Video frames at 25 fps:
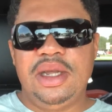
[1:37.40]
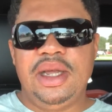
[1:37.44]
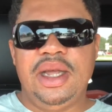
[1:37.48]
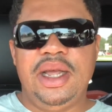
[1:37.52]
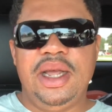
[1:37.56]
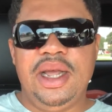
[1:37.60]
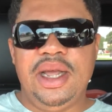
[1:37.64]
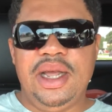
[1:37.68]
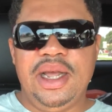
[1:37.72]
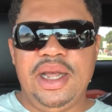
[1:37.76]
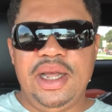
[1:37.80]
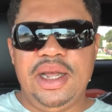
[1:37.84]

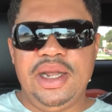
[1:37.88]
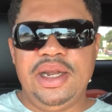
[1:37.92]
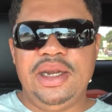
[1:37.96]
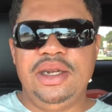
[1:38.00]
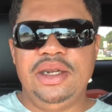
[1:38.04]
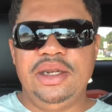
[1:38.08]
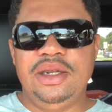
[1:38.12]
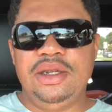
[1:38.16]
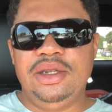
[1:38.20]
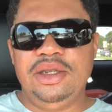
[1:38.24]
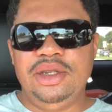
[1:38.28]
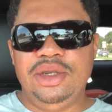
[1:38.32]

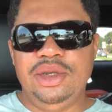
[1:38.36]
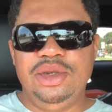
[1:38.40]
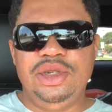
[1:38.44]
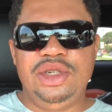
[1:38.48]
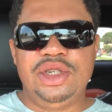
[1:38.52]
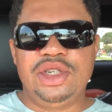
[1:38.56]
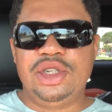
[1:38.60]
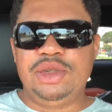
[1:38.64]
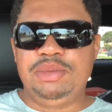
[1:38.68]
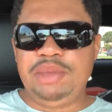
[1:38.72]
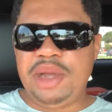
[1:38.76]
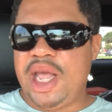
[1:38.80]
and you
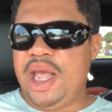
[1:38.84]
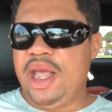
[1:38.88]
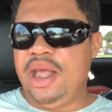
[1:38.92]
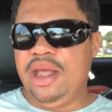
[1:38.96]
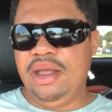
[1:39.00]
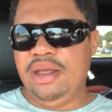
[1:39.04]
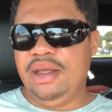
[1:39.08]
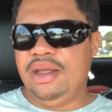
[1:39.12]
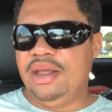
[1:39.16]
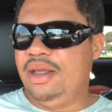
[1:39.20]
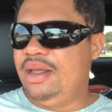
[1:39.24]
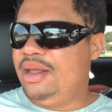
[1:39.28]
just pay.
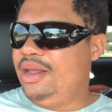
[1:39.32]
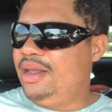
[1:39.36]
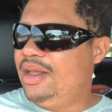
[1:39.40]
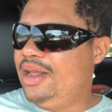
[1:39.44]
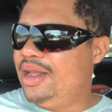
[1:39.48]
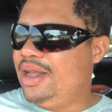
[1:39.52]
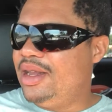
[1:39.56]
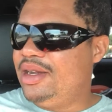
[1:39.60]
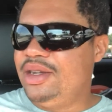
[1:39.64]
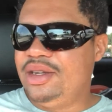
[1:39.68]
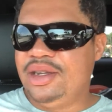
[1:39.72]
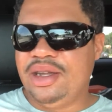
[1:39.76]

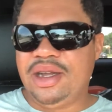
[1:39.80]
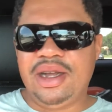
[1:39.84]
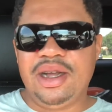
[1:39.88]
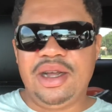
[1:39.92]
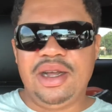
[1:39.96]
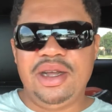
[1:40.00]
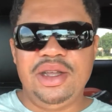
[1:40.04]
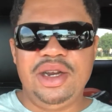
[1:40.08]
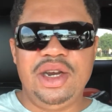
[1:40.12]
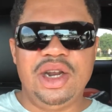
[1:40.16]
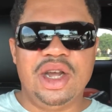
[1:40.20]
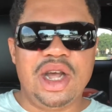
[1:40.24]
And
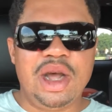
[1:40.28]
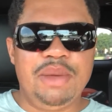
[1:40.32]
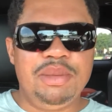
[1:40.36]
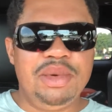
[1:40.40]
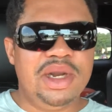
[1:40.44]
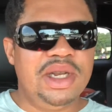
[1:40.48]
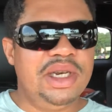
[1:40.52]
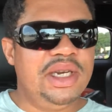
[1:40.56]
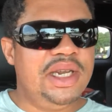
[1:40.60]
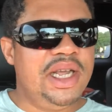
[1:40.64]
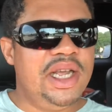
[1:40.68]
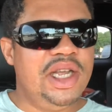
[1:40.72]
in a couple
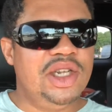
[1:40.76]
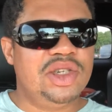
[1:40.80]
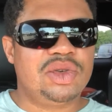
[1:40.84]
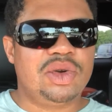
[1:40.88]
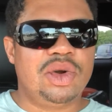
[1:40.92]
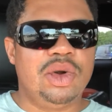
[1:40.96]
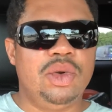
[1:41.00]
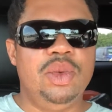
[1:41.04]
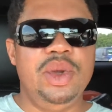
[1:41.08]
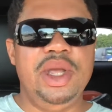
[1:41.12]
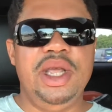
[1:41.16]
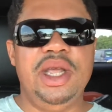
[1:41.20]
of days or
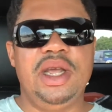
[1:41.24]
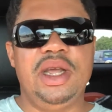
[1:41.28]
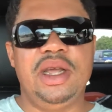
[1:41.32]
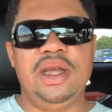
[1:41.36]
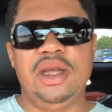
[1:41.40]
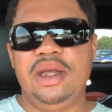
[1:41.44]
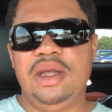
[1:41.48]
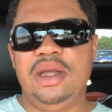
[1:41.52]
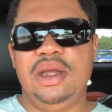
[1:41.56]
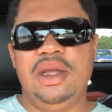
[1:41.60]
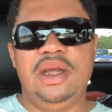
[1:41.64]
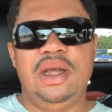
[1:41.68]
a week,
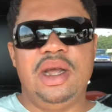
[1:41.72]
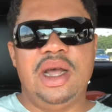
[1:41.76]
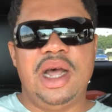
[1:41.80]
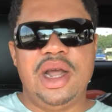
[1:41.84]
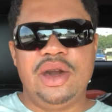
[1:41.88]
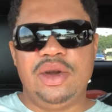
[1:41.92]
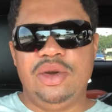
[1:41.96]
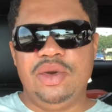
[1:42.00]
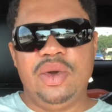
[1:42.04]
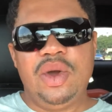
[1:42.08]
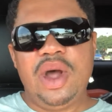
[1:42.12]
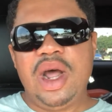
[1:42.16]
I
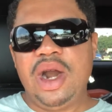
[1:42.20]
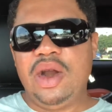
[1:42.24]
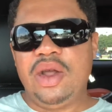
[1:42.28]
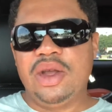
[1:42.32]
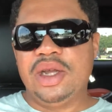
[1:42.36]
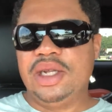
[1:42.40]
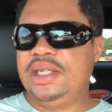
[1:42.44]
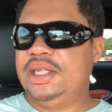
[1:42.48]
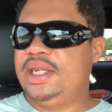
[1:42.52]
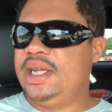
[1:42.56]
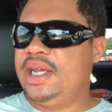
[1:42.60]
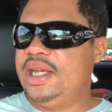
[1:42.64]
don't know how long
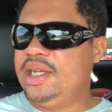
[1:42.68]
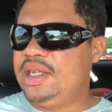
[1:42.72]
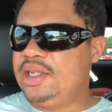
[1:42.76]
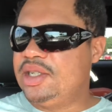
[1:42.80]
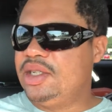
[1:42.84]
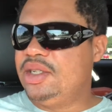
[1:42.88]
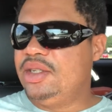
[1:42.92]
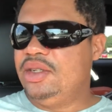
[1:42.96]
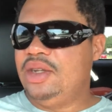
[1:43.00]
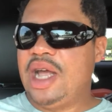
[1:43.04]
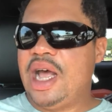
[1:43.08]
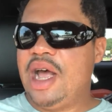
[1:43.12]
it
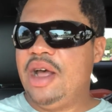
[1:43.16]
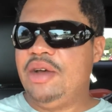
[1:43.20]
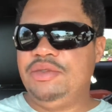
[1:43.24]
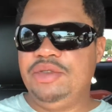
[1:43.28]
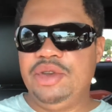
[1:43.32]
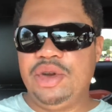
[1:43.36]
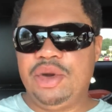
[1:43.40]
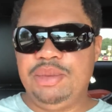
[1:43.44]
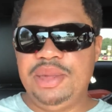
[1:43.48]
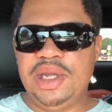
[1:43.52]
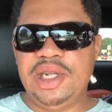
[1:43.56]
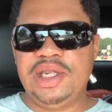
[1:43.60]
takes, you have
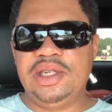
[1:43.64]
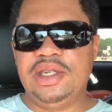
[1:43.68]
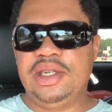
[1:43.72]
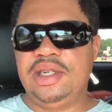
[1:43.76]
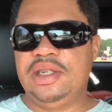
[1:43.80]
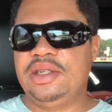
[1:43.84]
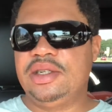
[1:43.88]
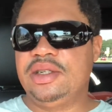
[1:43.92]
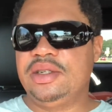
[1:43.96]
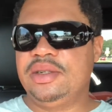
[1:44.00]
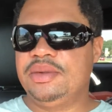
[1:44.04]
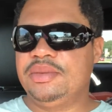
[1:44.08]
your
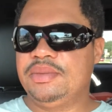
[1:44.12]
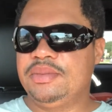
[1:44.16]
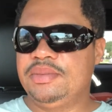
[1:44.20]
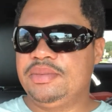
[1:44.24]
business.